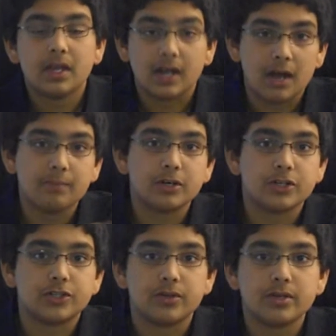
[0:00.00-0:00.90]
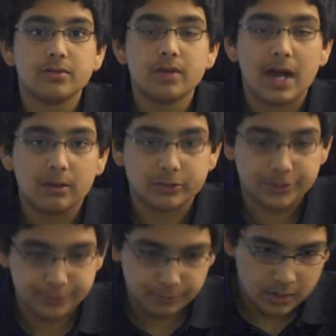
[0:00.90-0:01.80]
Now I'm going to show you how
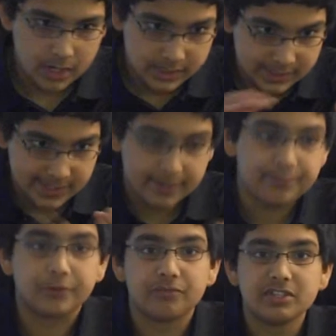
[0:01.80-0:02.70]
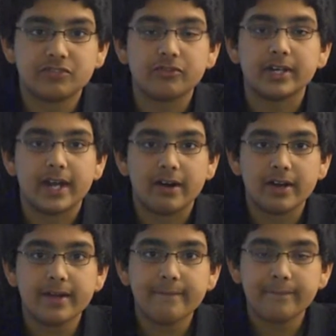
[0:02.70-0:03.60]
to set up the green screen
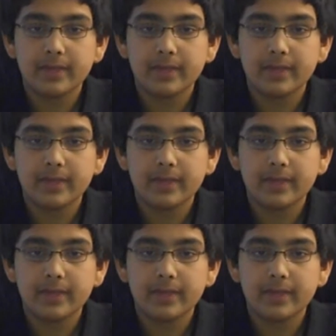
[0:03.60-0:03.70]
area.